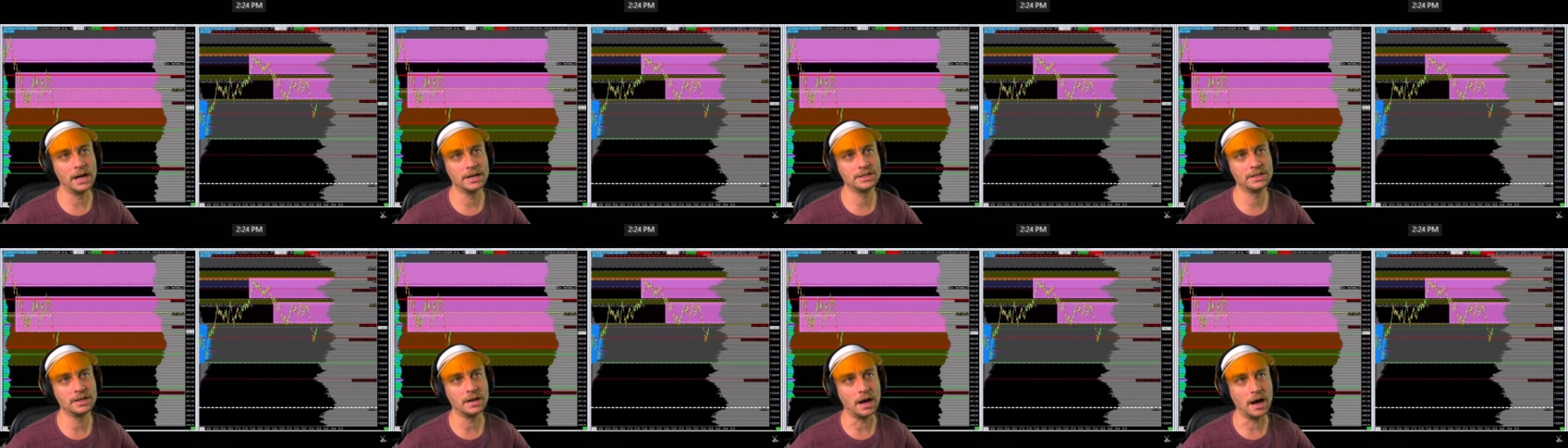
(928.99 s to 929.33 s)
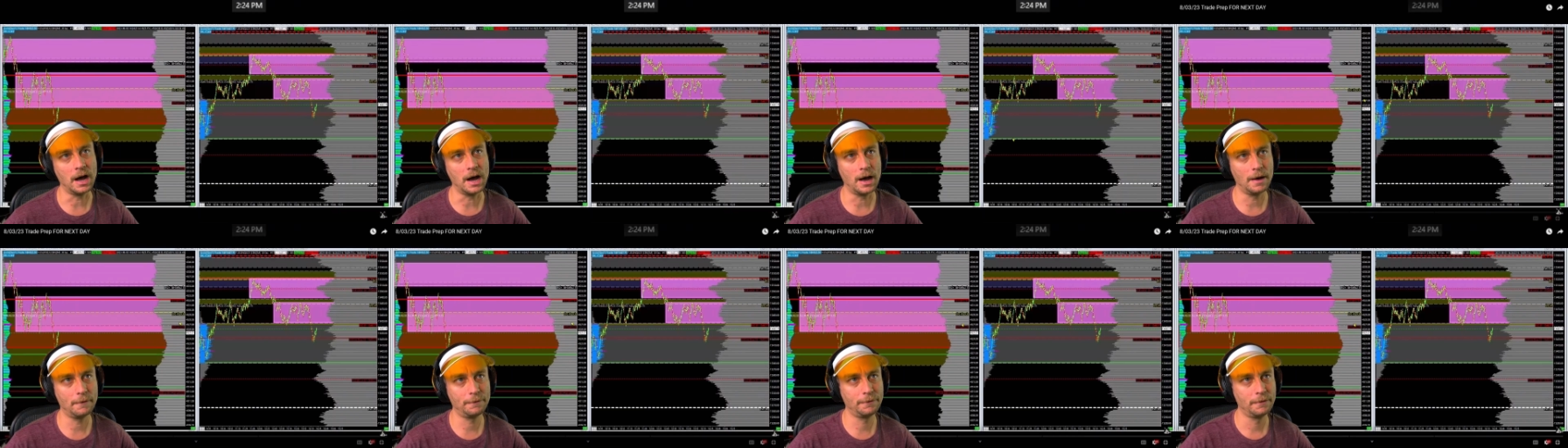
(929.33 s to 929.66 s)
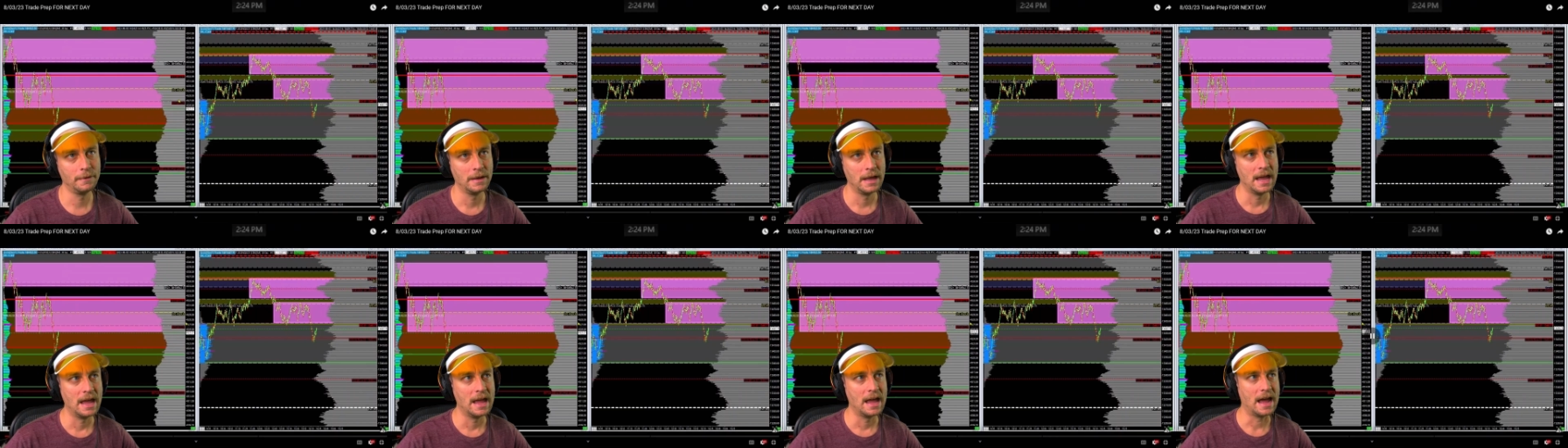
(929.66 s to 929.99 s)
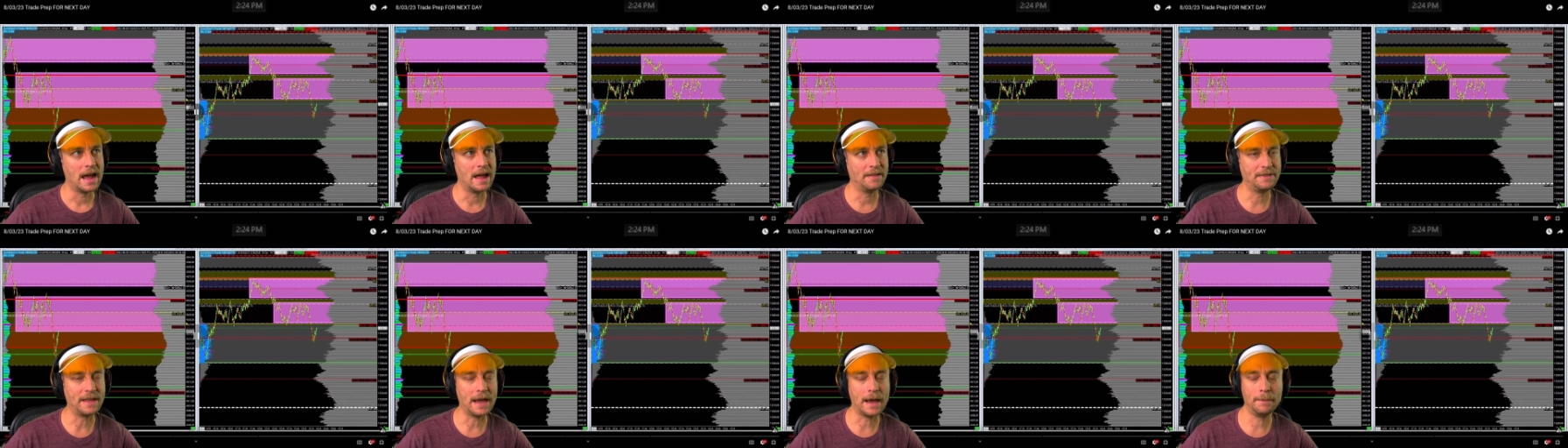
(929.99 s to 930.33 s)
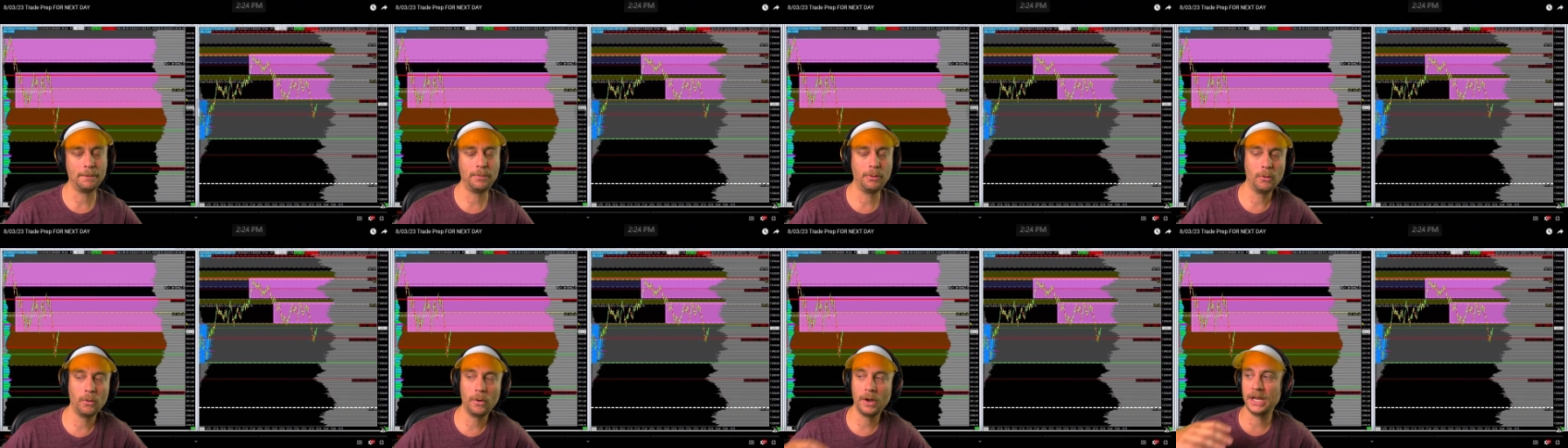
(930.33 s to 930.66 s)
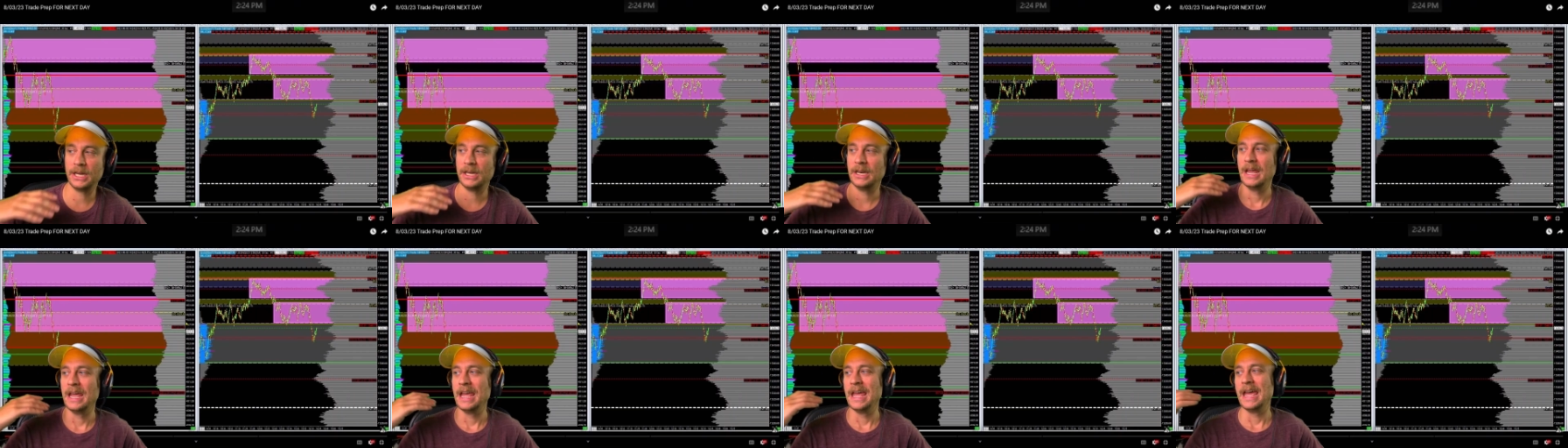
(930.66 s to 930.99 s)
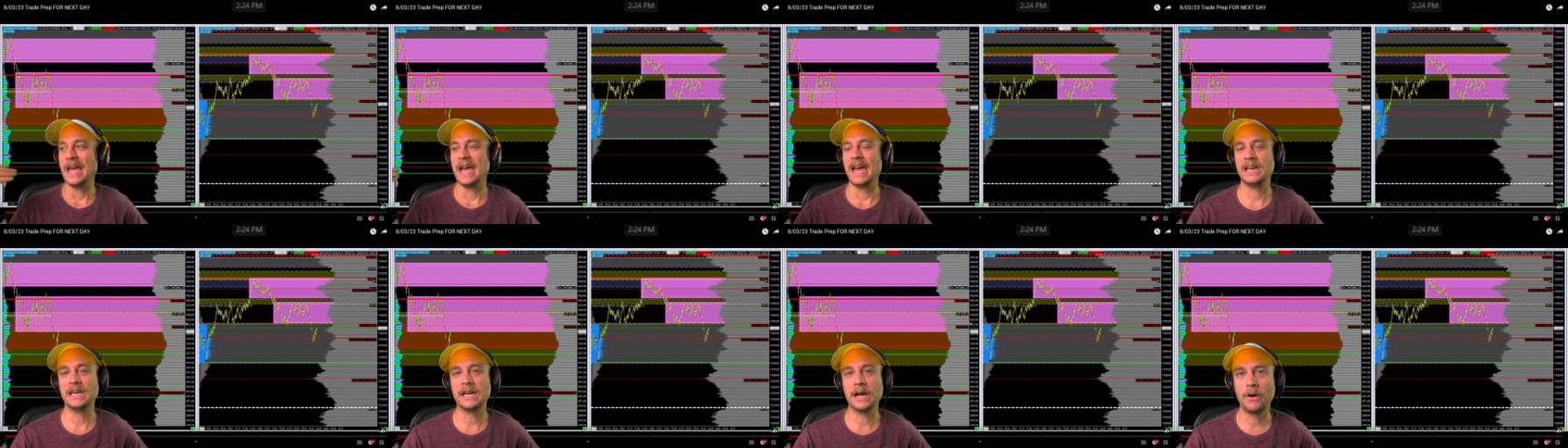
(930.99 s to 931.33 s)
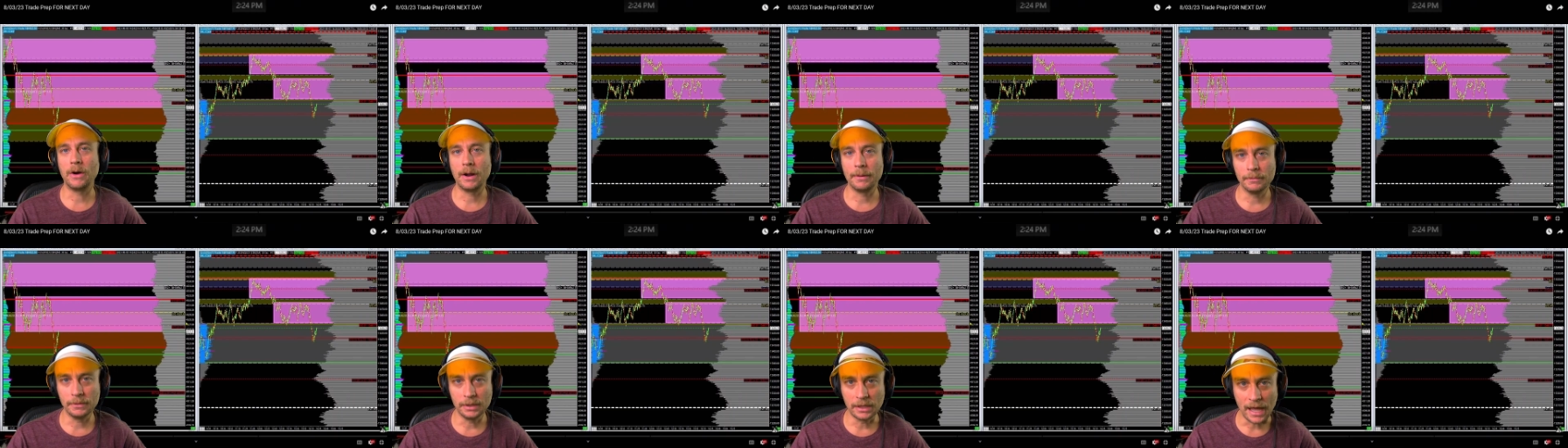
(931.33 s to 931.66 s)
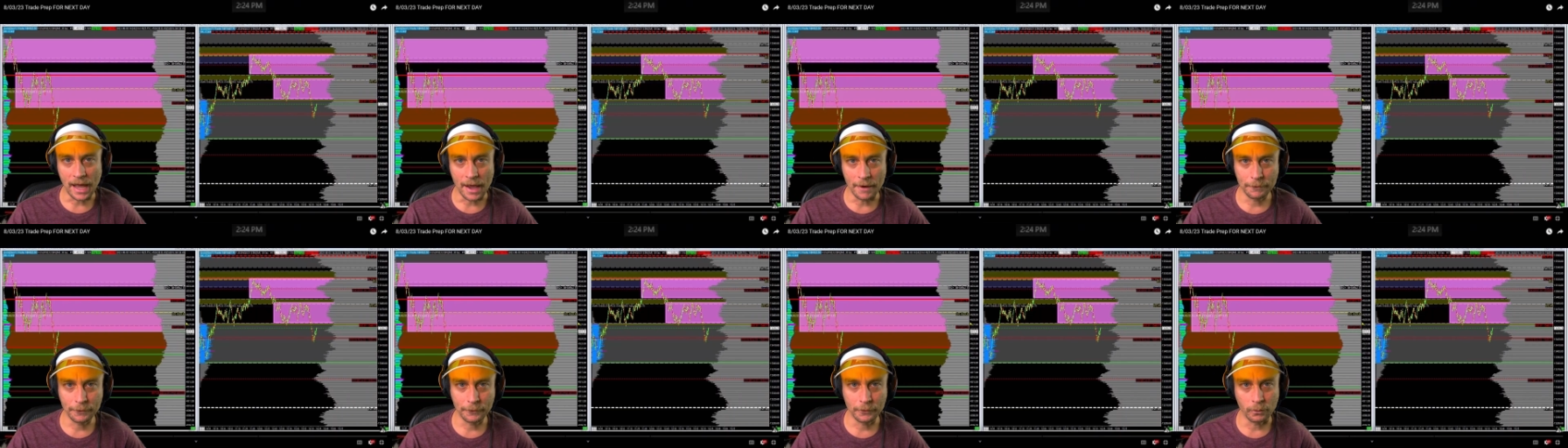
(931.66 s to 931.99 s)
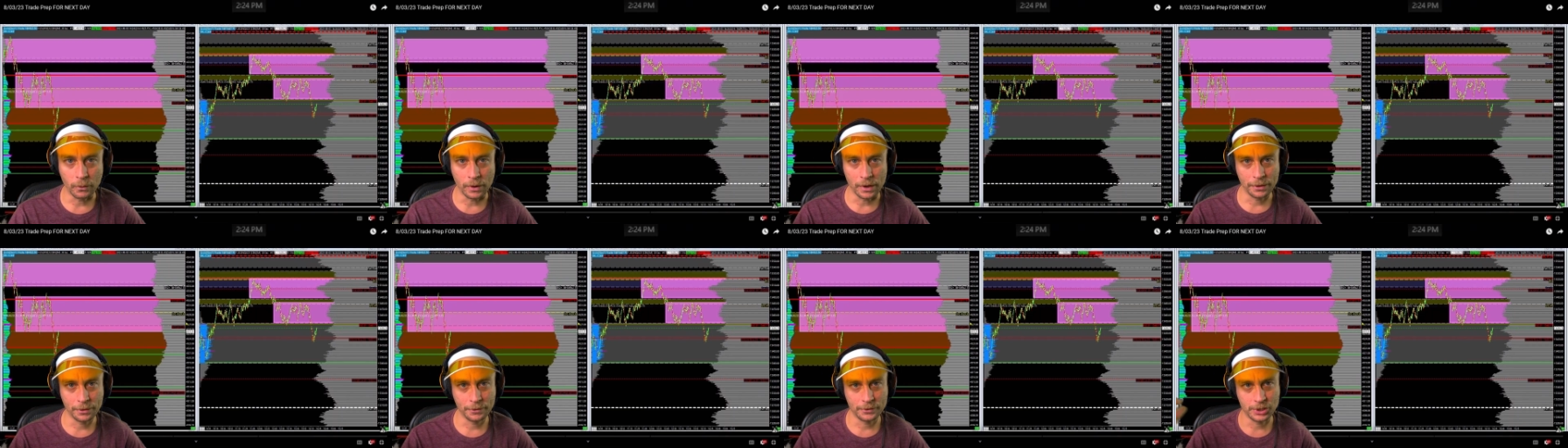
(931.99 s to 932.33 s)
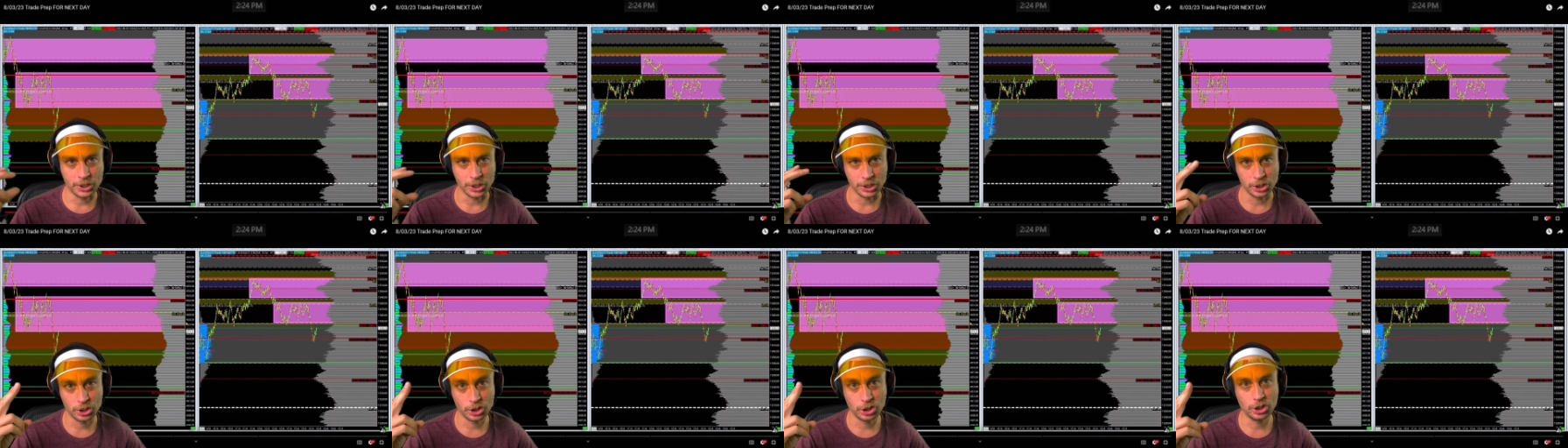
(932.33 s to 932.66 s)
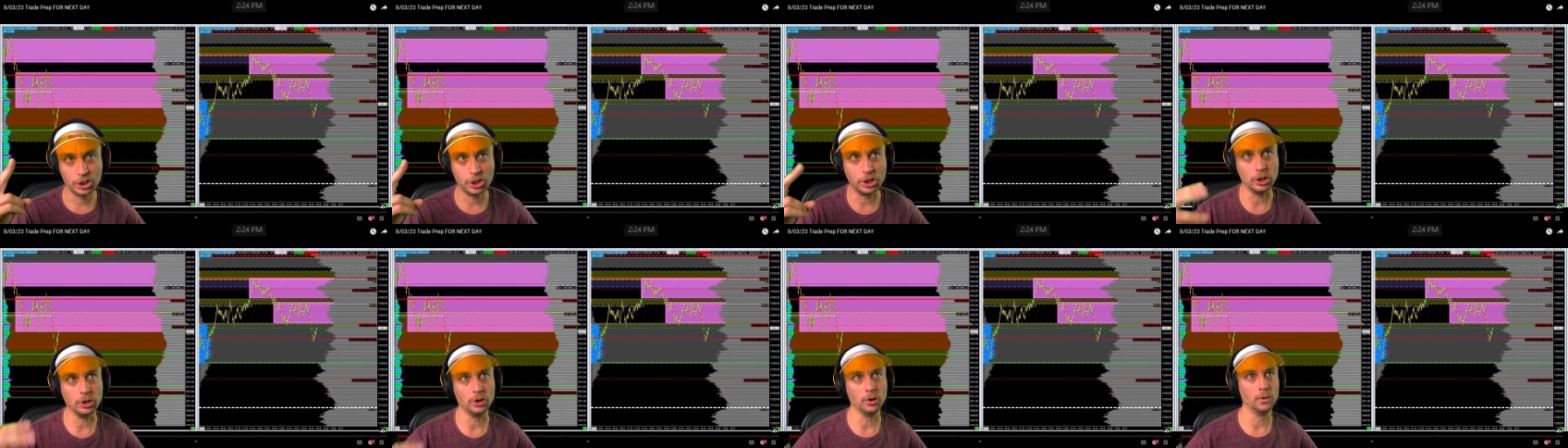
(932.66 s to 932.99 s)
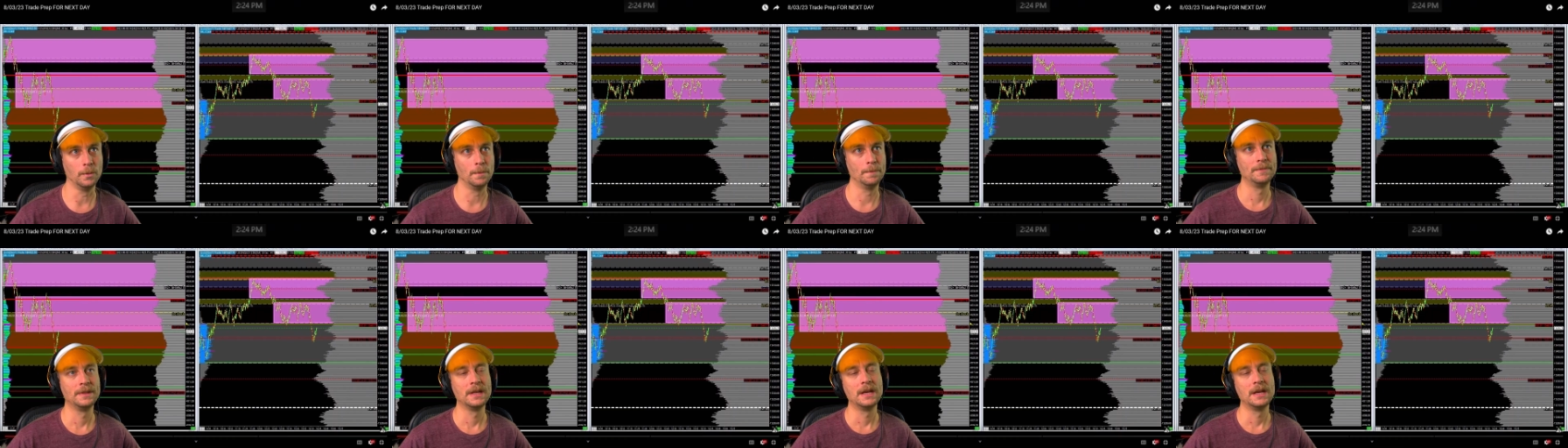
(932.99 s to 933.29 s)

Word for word: off at that point, and now I'm left with just two.